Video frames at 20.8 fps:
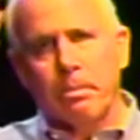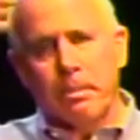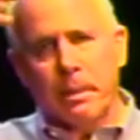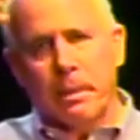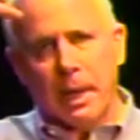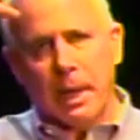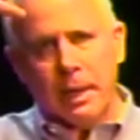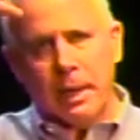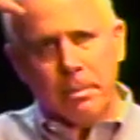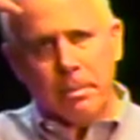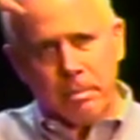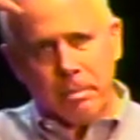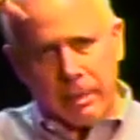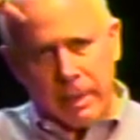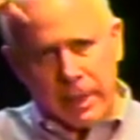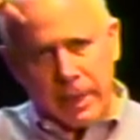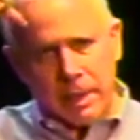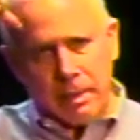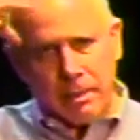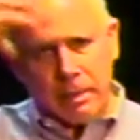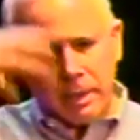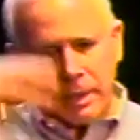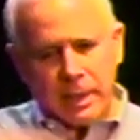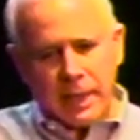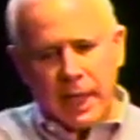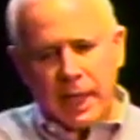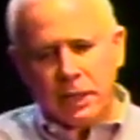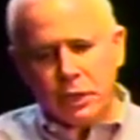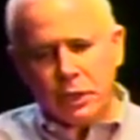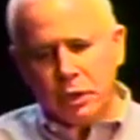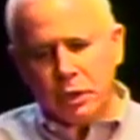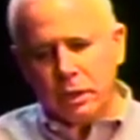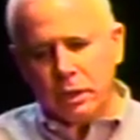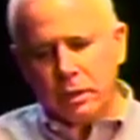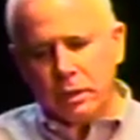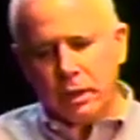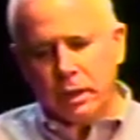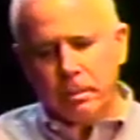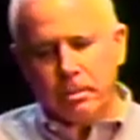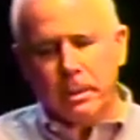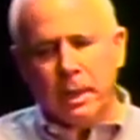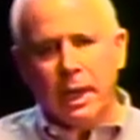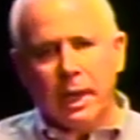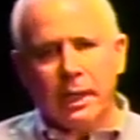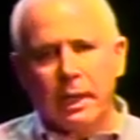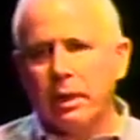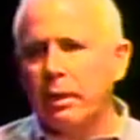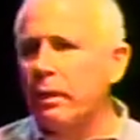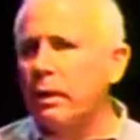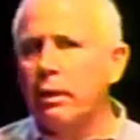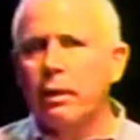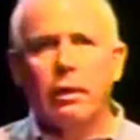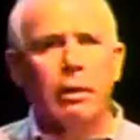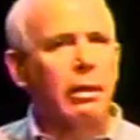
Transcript: body-brain connection to the body